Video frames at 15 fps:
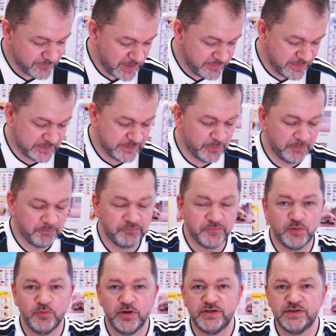This one,
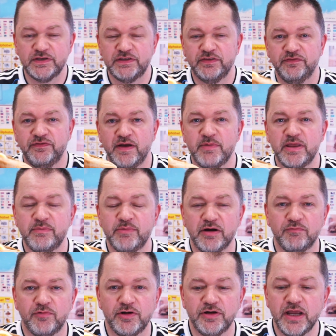which is the Family
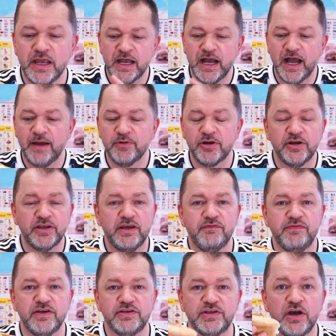Mart one, I'm going to
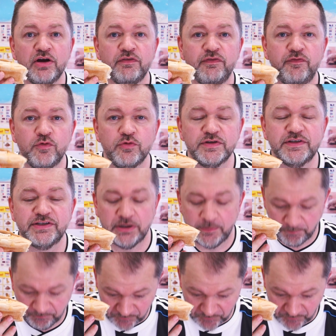give this 4 stars.